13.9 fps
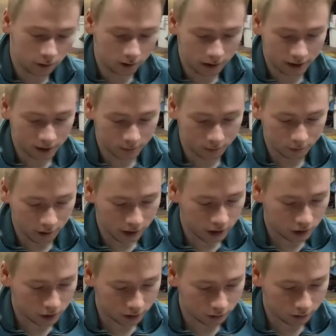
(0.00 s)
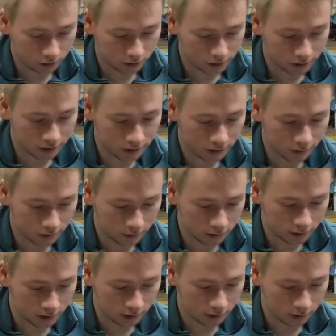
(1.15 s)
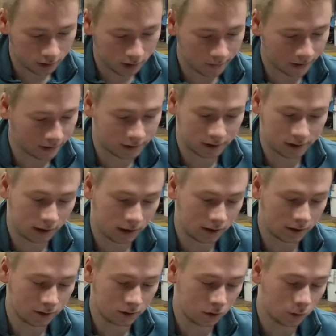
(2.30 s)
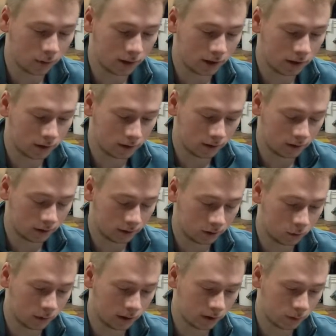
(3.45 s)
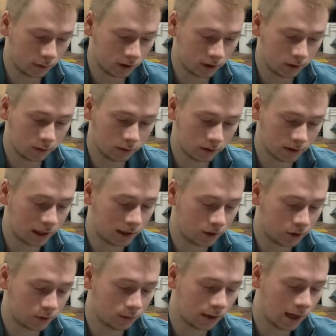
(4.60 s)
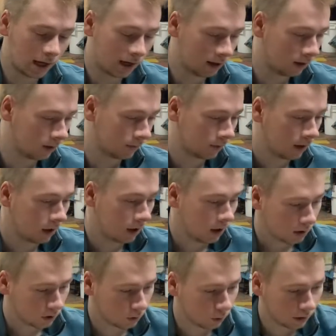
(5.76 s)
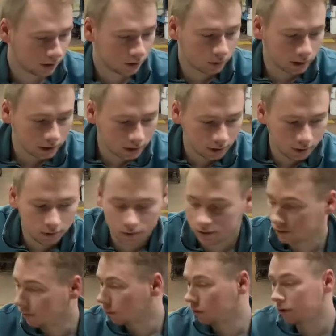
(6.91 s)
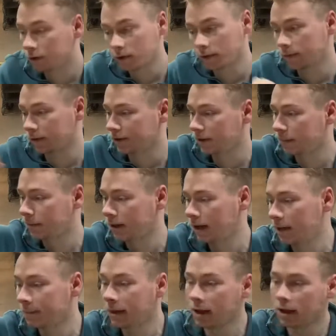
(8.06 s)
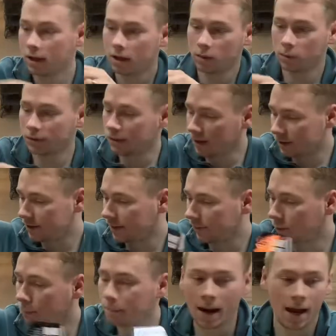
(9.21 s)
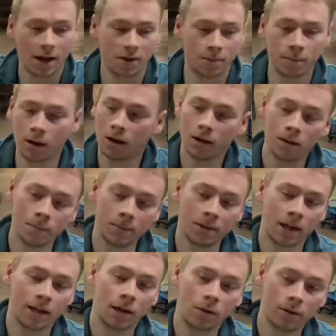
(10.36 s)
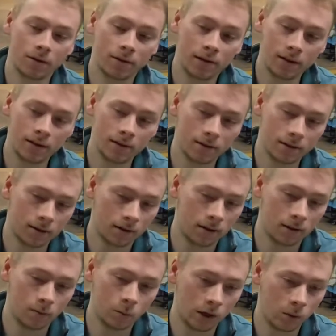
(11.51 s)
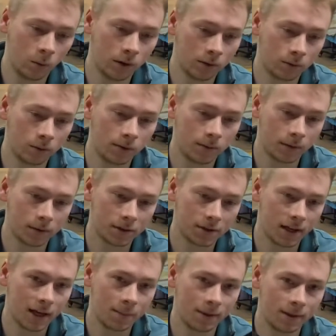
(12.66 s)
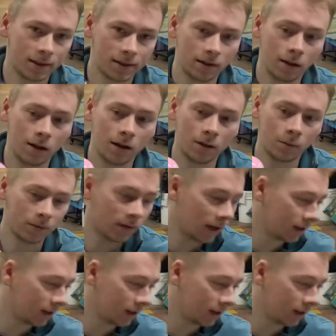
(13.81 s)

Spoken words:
expiration looks good. It's into 2022, looks like July of 2022, so we're good for some time. We got several bath bombs. I noticed these when I went through the first time in this lot. We've got